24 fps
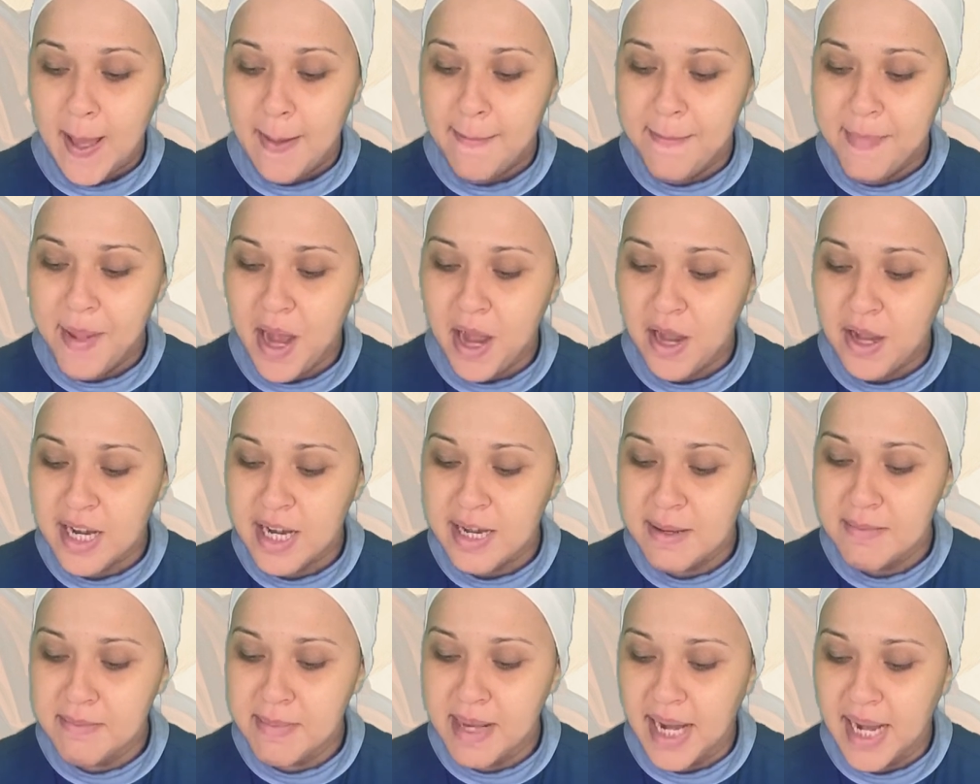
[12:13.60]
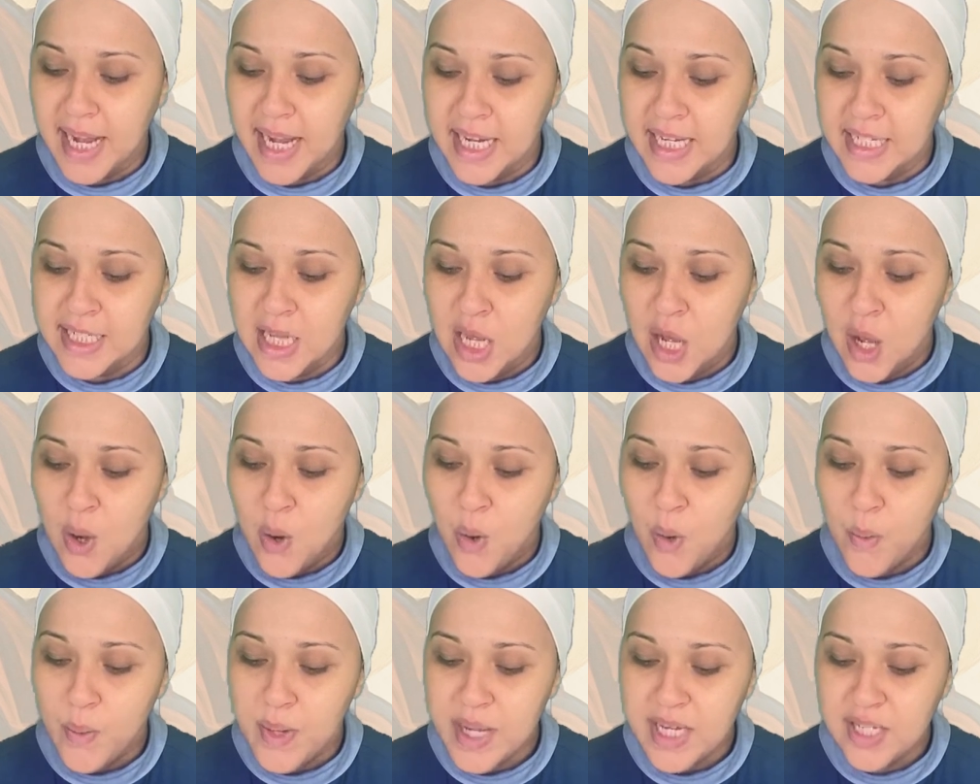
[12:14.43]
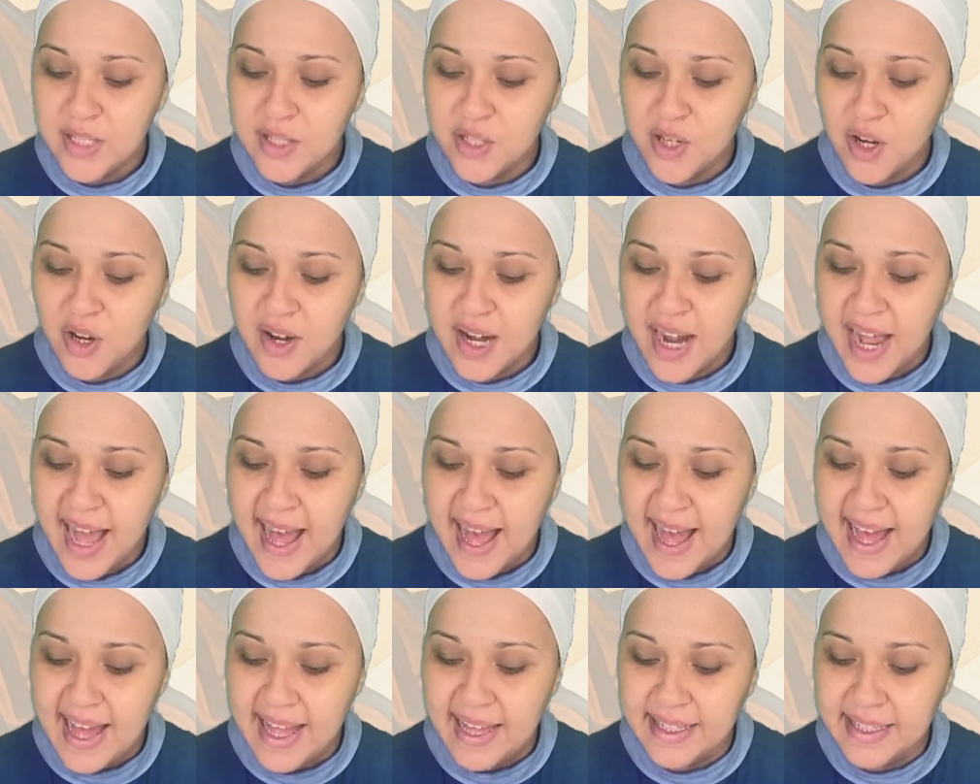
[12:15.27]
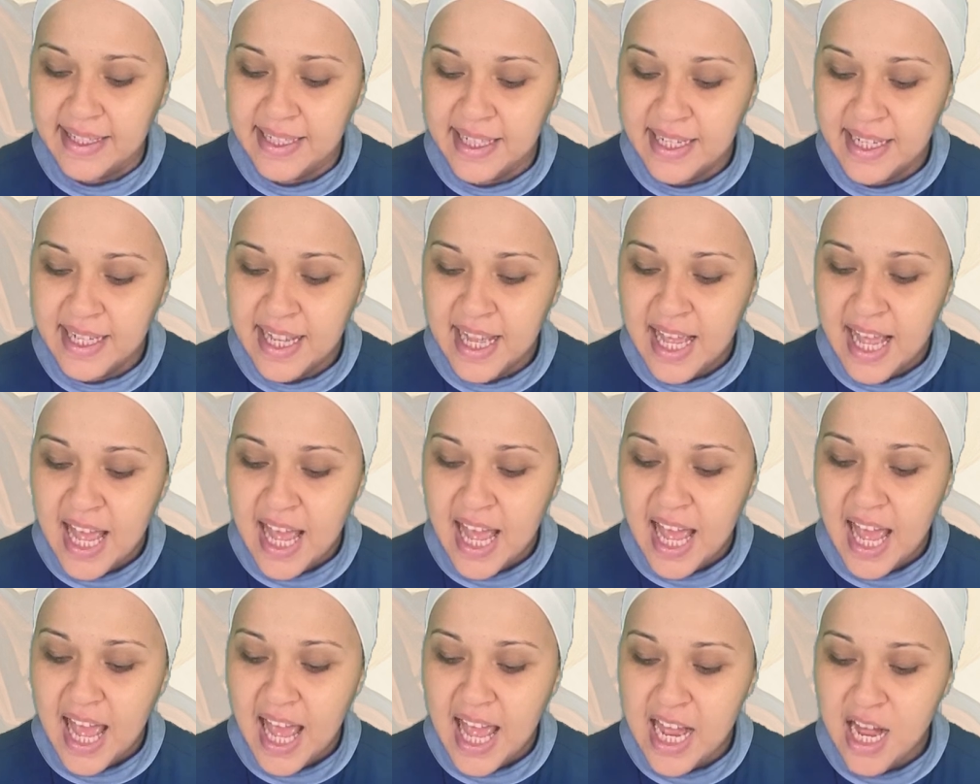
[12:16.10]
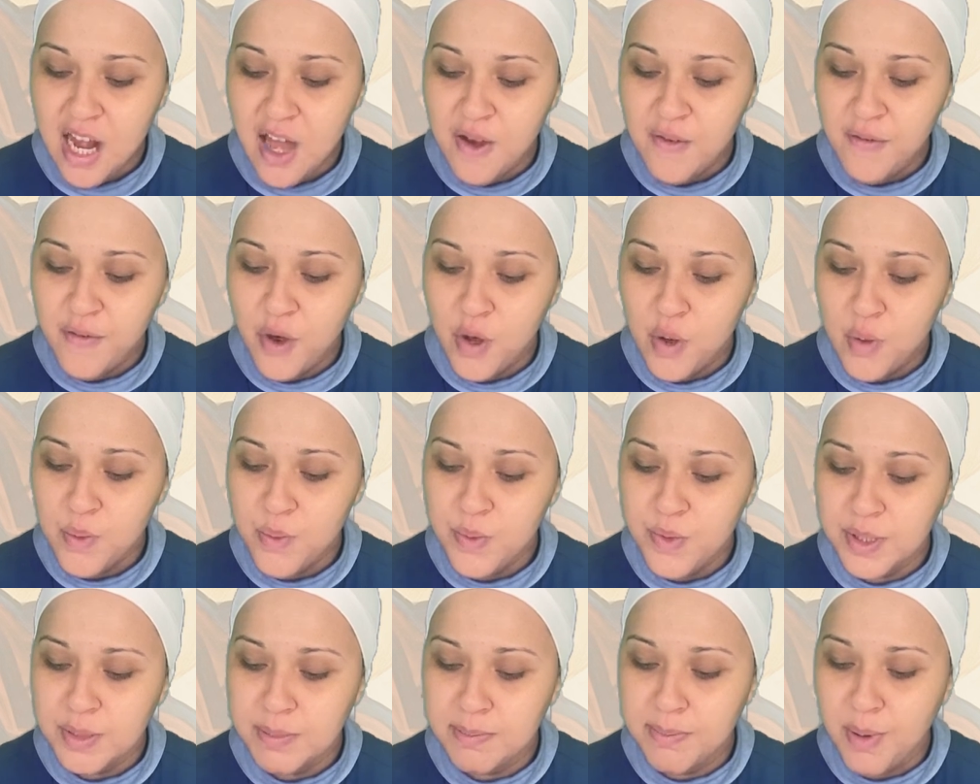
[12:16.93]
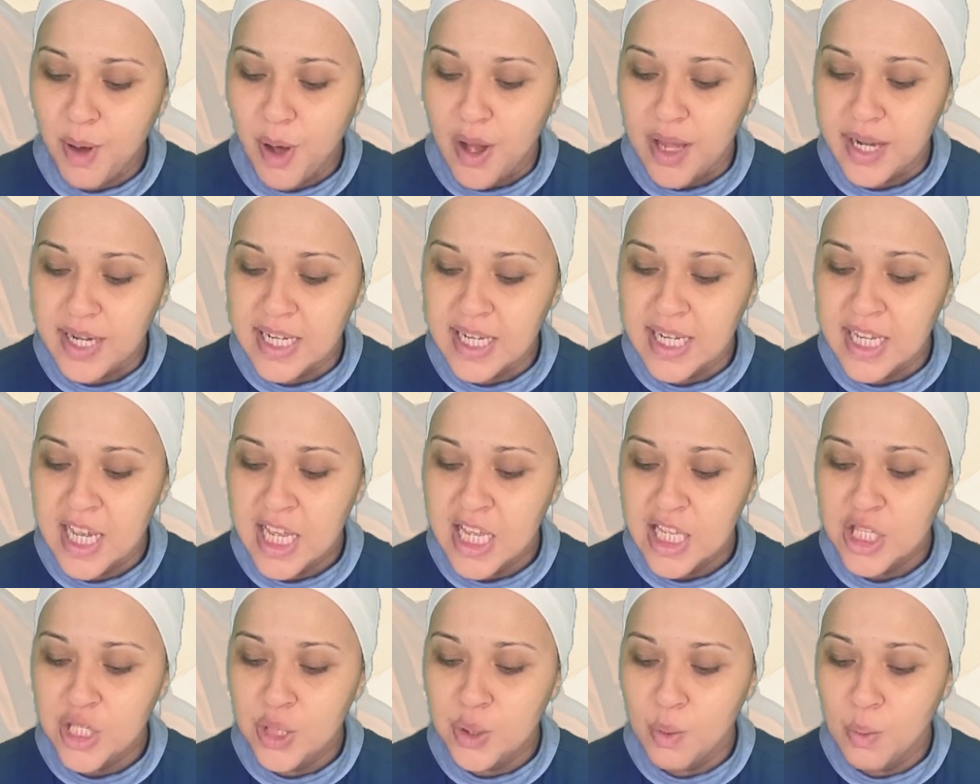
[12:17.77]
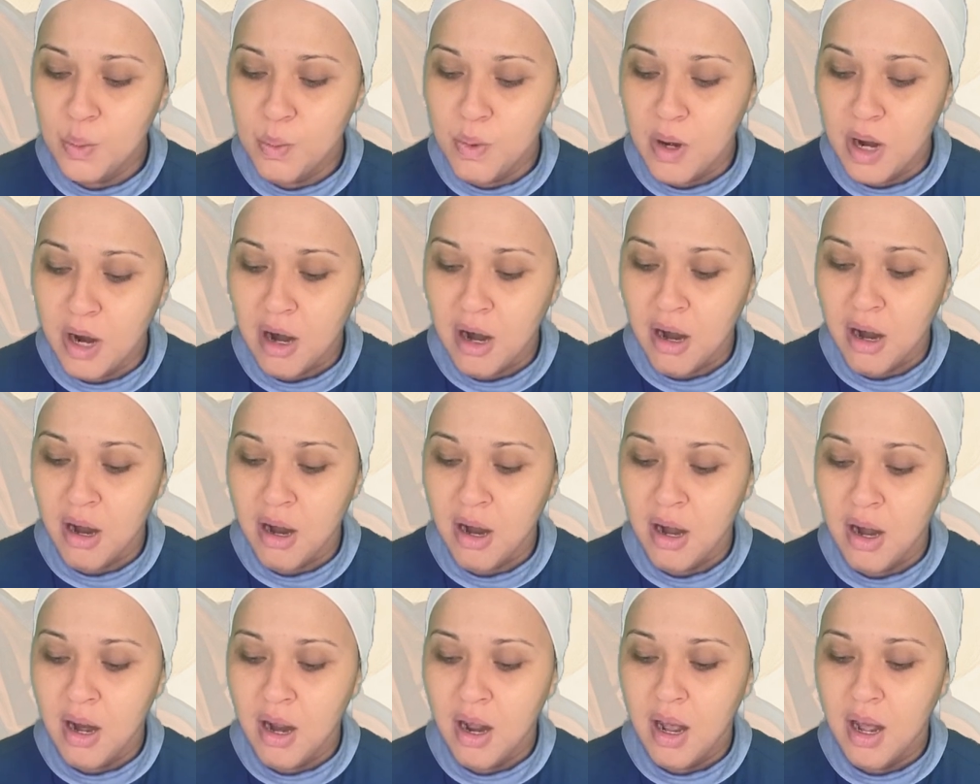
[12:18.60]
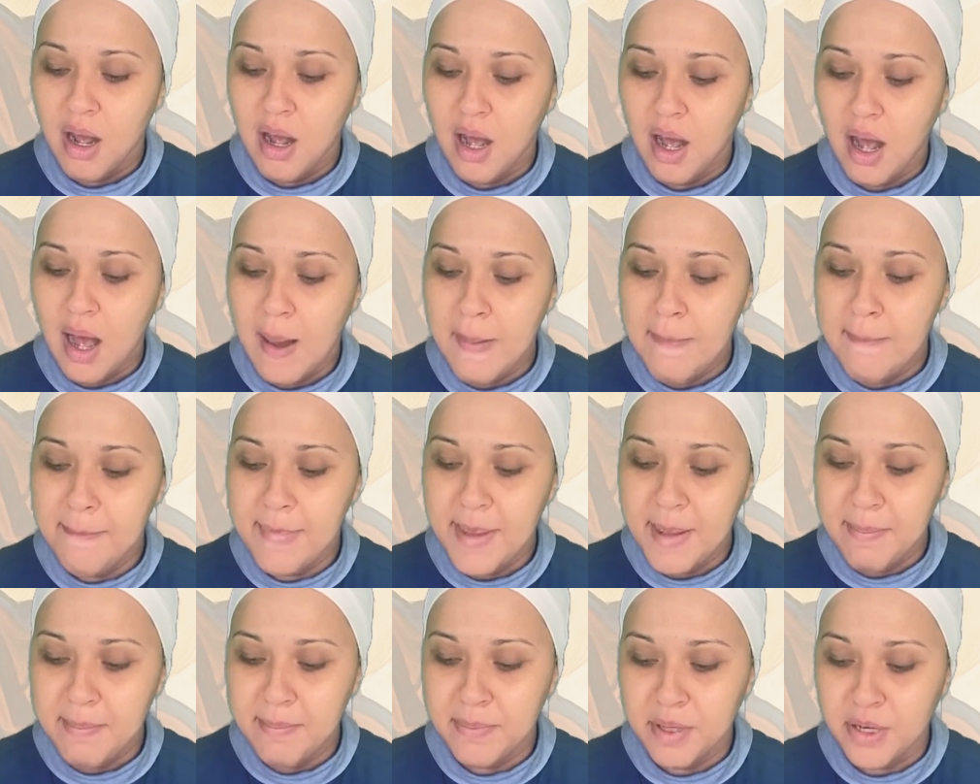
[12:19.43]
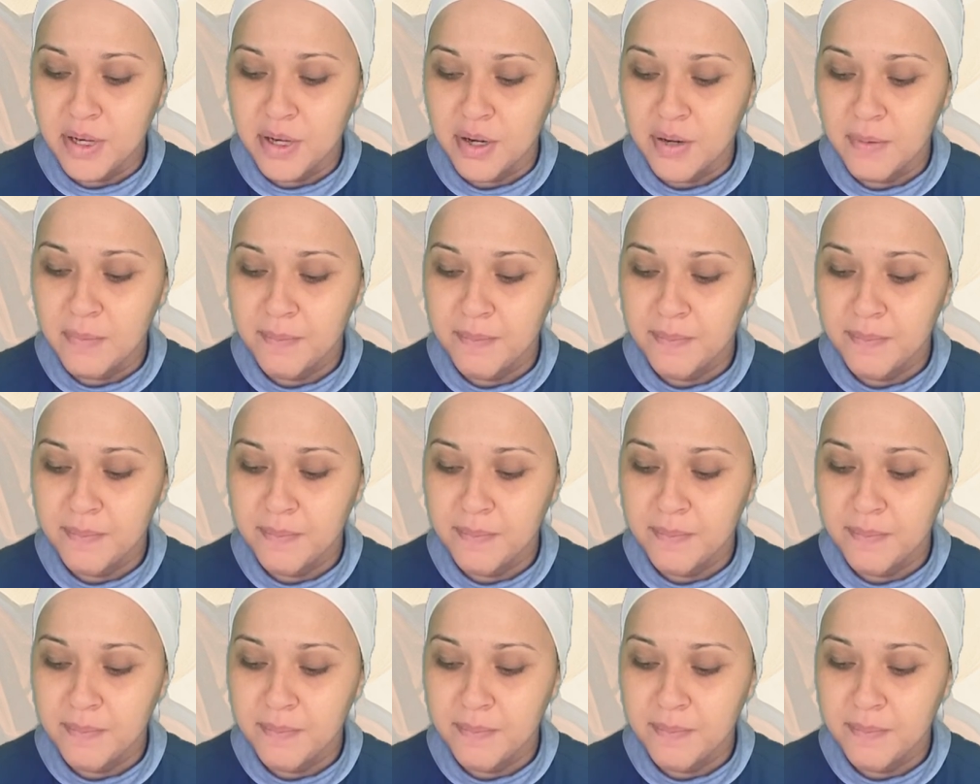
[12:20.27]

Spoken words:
Bear in mind who is your head, and of whose body you are a member.